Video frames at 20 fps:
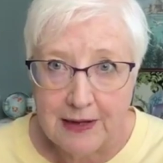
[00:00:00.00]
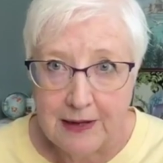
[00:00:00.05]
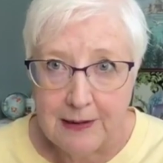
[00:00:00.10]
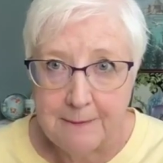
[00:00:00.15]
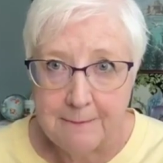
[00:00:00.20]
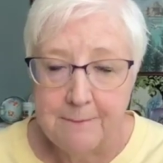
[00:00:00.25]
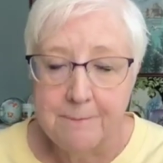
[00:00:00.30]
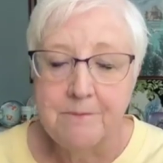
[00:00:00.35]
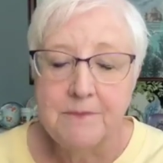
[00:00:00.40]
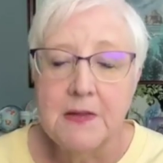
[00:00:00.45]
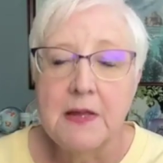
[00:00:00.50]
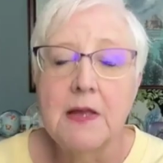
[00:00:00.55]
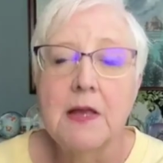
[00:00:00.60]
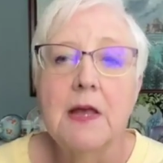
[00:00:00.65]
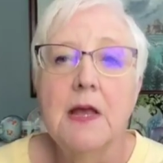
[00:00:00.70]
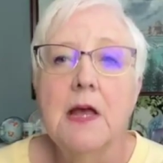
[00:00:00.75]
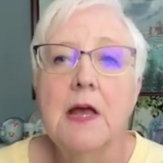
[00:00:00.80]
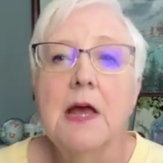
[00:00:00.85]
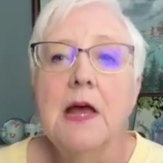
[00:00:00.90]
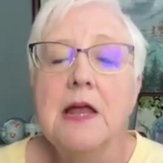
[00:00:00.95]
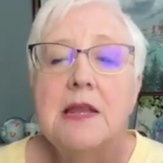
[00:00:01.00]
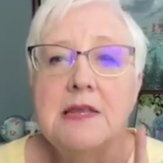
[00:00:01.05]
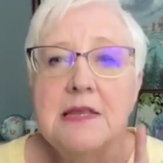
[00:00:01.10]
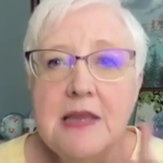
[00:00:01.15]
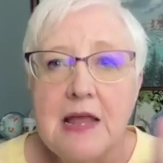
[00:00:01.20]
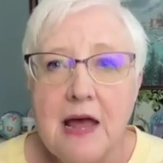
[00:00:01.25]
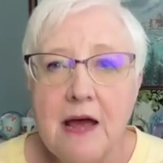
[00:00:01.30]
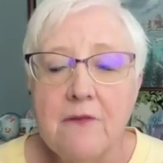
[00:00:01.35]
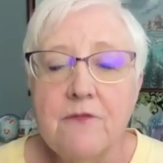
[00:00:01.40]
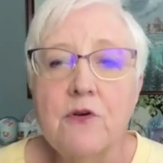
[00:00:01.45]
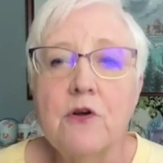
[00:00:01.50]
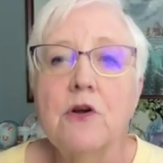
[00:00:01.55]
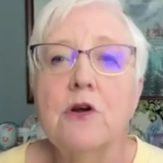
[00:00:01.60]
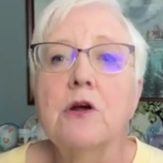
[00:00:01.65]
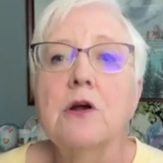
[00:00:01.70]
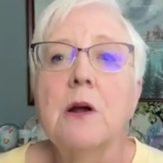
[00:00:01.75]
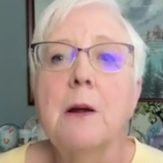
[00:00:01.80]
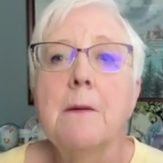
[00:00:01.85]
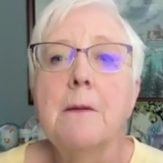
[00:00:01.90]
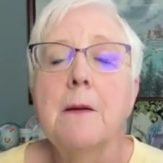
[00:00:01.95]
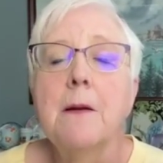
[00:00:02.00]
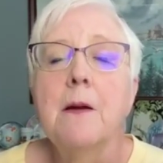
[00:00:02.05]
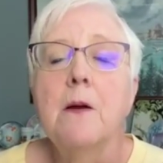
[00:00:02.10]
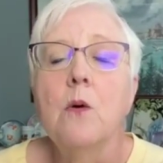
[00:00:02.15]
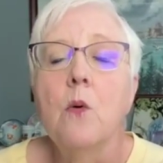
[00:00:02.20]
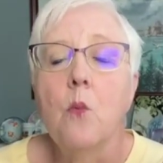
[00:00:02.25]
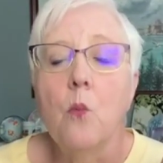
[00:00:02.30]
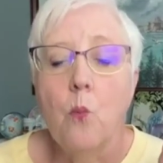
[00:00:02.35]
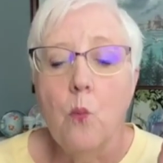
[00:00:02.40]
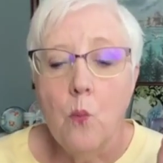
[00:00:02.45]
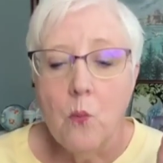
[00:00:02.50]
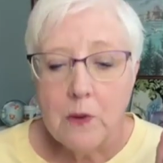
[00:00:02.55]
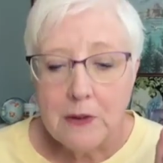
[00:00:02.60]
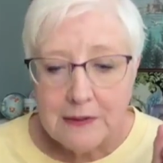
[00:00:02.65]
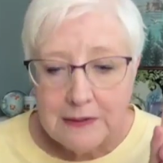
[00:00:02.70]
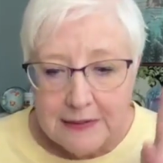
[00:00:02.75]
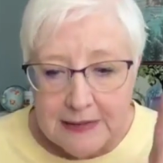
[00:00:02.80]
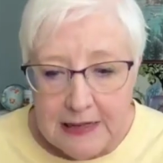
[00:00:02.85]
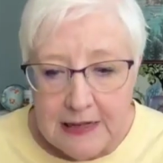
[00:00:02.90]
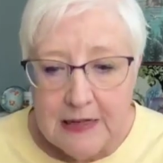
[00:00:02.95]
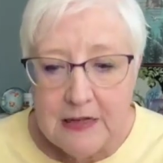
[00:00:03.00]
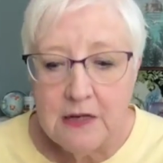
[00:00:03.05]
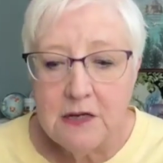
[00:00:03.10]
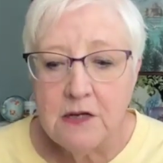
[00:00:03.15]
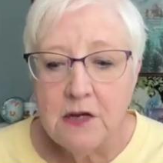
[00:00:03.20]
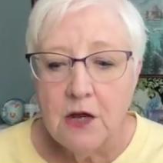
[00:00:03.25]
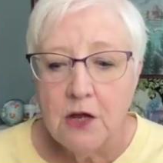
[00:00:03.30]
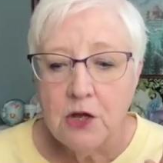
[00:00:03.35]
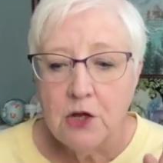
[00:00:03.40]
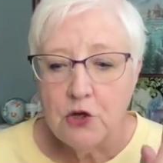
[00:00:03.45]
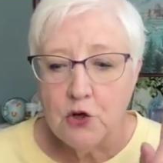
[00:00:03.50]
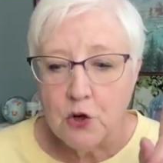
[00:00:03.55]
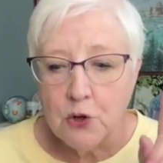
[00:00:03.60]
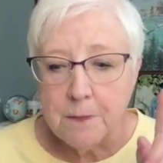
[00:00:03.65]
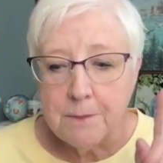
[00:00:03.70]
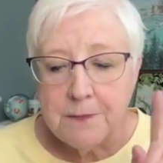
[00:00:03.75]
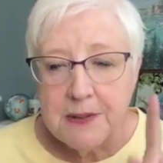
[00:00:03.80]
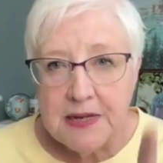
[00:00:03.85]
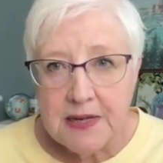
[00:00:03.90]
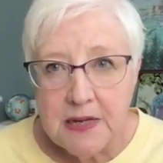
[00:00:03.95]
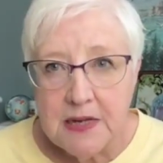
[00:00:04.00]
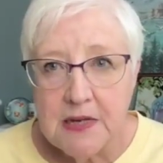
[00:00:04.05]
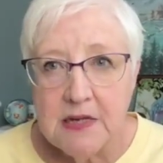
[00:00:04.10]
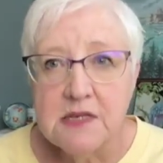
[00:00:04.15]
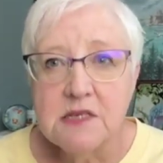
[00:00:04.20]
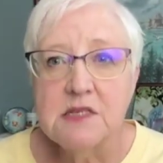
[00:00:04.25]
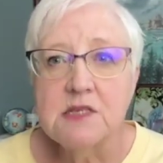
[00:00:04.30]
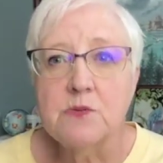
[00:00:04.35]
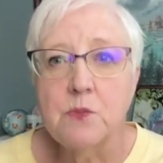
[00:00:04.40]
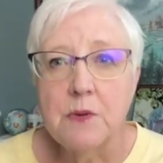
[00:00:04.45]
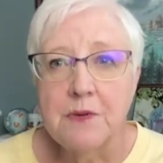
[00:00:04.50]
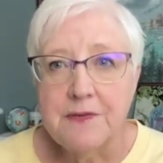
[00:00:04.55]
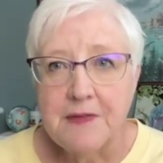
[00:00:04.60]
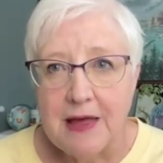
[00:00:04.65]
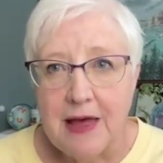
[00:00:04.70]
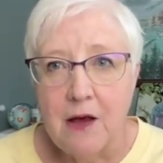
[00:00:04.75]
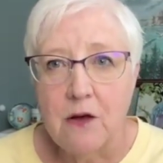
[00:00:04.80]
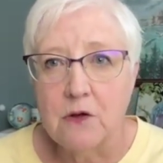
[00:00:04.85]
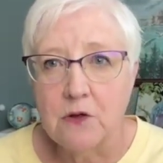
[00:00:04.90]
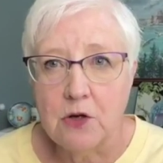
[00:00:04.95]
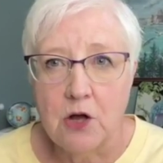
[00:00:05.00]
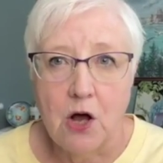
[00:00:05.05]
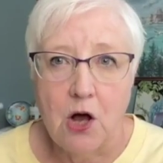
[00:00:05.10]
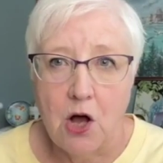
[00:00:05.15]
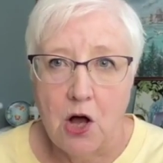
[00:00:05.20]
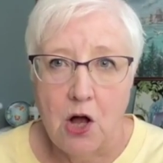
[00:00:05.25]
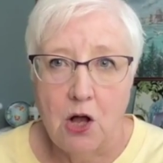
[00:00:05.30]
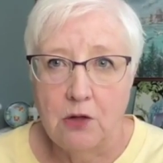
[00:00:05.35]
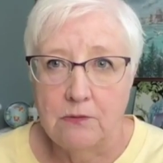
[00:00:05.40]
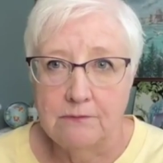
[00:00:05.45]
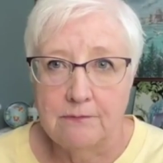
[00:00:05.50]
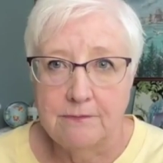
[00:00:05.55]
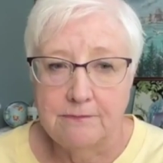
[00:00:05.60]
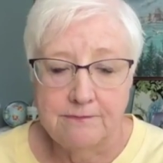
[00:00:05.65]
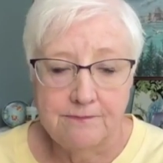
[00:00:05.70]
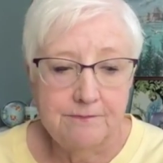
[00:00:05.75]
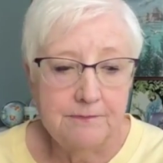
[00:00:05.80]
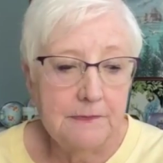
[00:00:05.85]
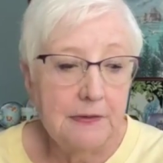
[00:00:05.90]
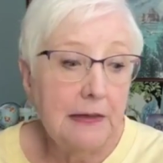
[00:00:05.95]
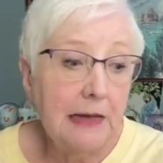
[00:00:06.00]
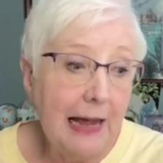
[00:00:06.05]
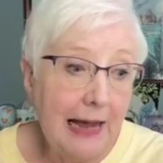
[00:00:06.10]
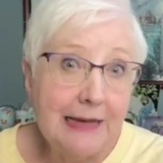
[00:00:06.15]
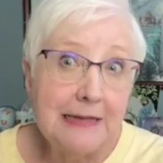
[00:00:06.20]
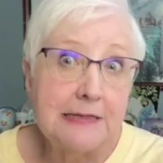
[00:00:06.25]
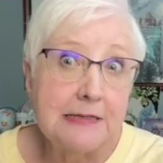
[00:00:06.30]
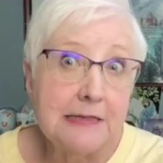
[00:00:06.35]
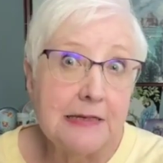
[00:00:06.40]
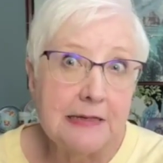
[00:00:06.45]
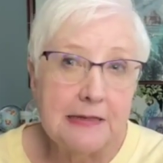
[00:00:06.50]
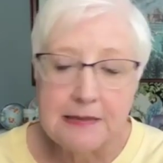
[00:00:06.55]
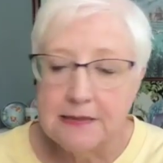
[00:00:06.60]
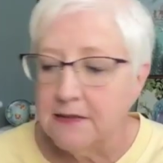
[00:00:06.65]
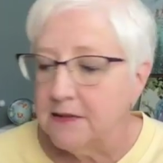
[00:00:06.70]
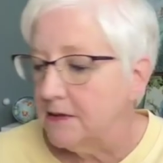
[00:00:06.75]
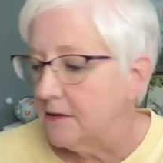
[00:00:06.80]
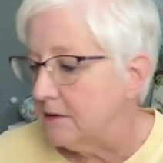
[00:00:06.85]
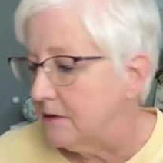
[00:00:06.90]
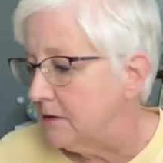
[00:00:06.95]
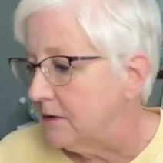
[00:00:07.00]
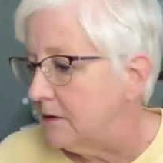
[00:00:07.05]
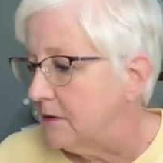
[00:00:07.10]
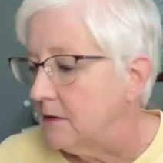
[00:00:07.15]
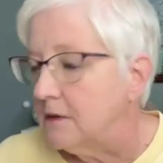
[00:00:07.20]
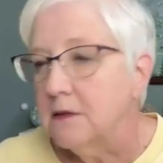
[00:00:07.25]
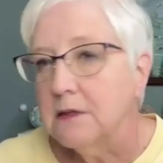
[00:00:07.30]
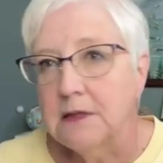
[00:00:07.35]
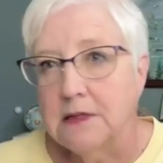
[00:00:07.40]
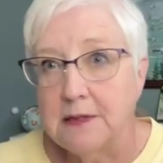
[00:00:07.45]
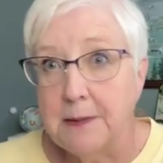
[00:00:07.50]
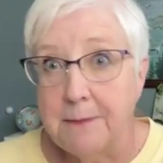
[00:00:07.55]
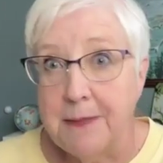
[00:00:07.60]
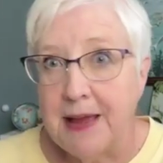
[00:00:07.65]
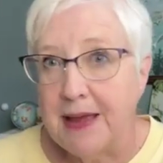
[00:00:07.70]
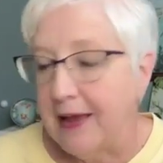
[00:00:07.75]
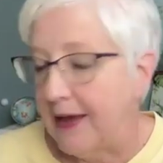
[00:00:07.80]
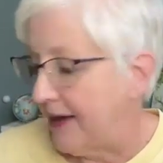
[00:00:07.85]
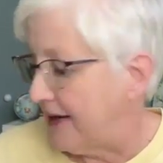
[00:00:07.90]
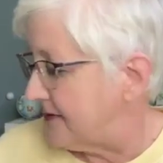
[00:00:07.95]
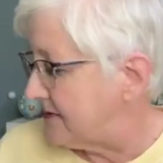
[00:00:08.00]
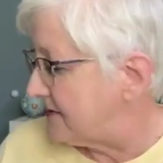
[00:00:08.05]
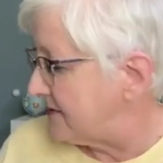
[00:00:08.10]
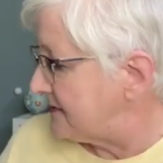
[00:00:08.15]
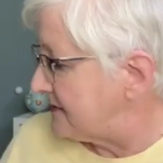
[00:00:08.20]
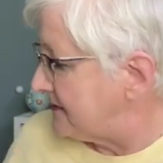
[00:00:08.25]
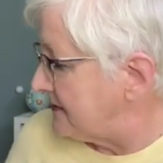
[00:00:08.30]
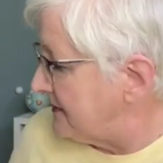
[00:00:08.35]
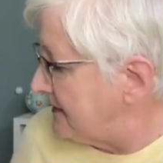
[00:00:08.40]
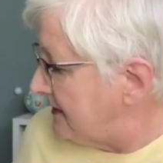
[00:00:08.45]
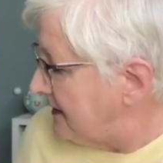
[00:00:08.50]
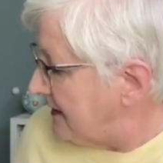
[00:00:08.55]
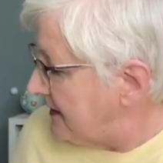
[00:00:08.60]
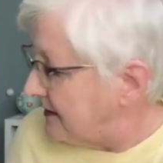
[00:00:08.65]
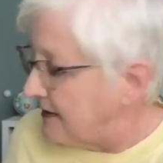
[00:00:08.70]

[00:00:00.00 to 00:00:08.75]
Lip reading: okay? Never clean your piece with alcohol. I did in the past,